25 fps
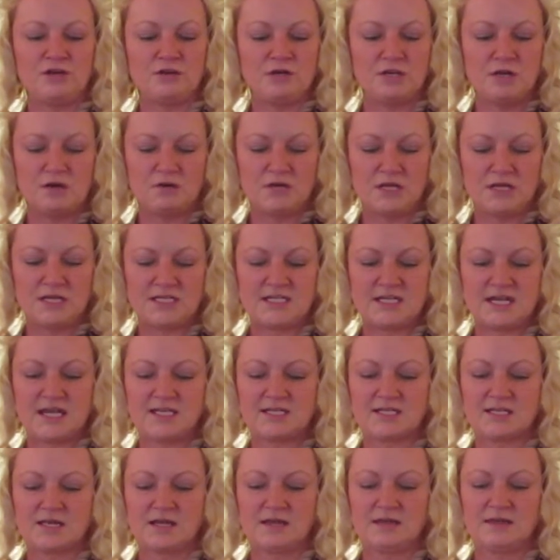you know that it
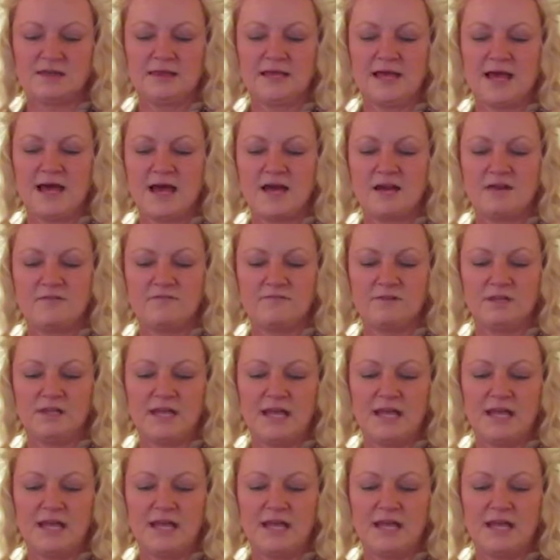takes a lot of